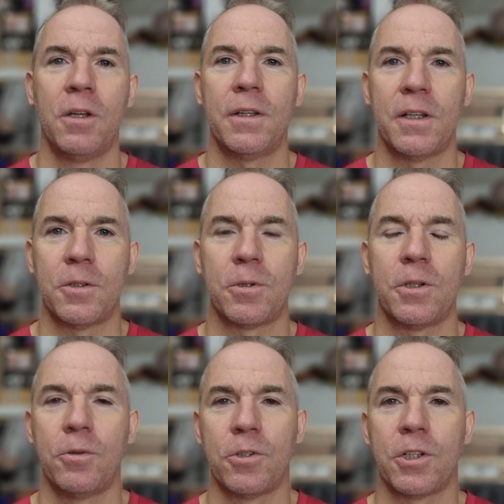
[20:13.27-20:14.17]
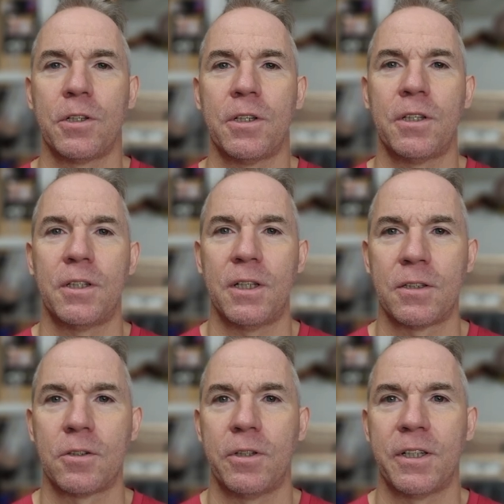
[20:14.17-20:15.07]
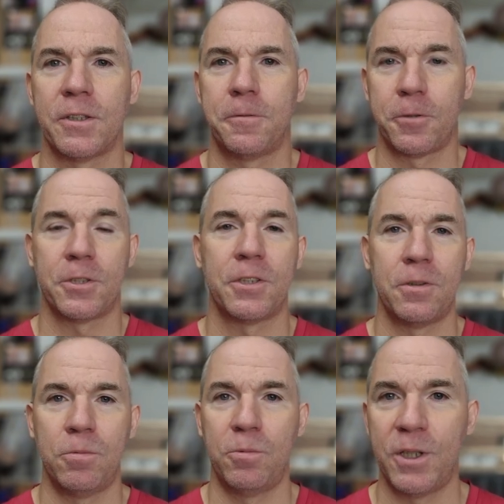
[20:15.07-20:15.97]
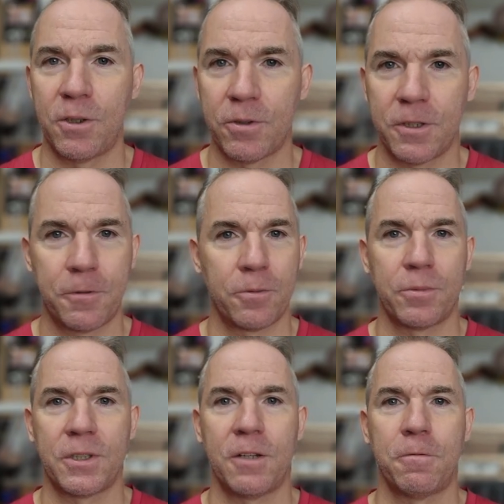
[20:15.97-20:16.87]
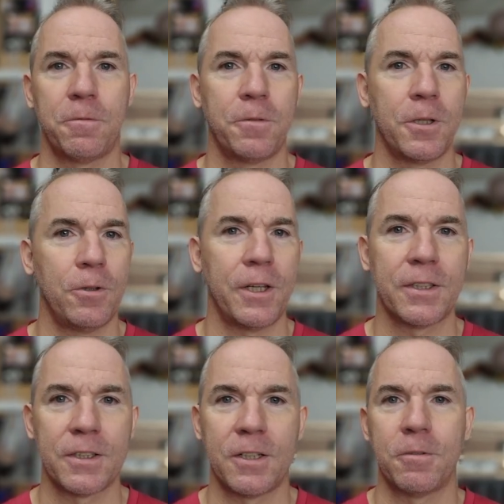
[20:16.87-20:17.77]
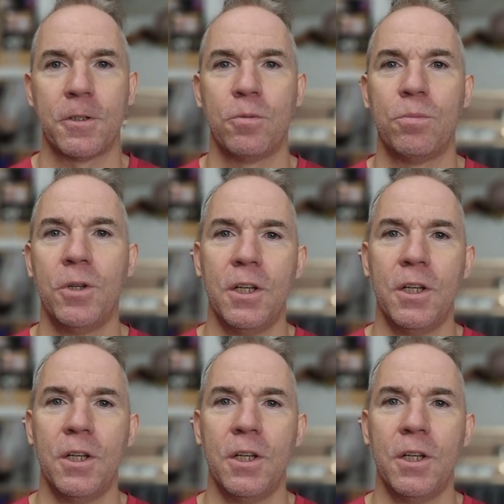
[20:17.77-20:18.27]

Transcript: That's where usually the dust collects first. We know this from stuff if you collect stuff at home.